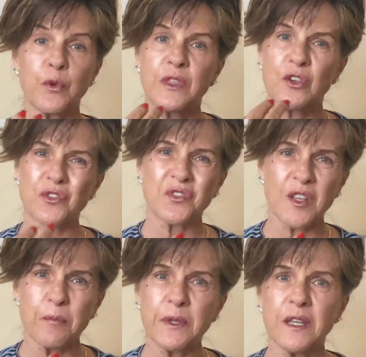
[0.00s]
with their
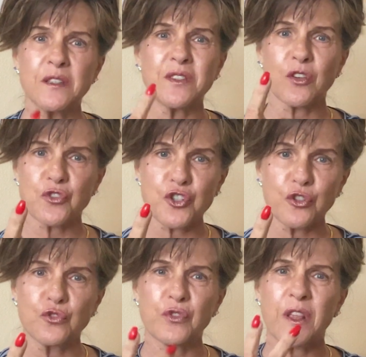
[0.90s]
siblings, their
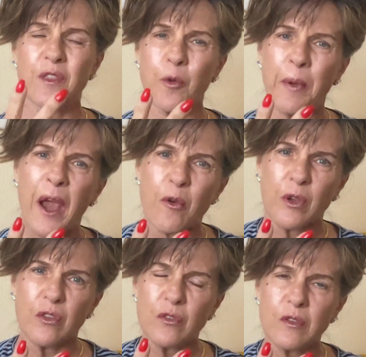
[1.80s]
children, and their
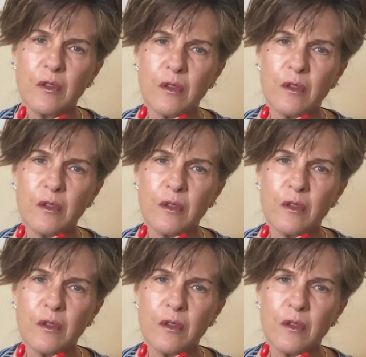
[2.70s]
parents.